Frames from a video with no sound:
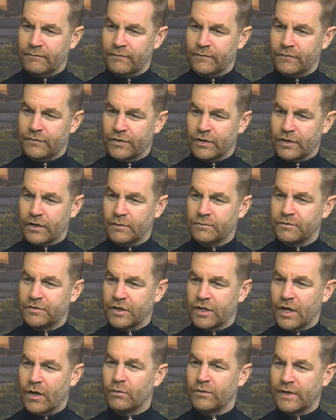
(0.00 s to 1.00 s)
for the club to
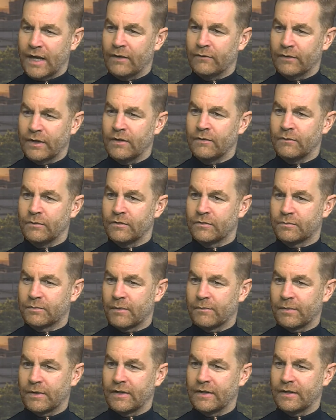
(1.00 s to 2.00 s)
go down, it was
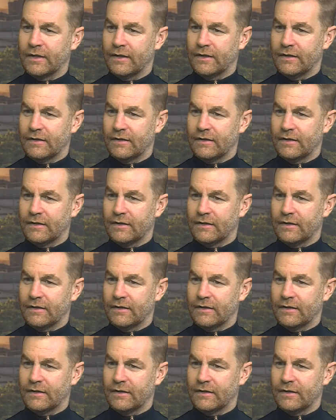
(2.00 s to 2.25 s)
probably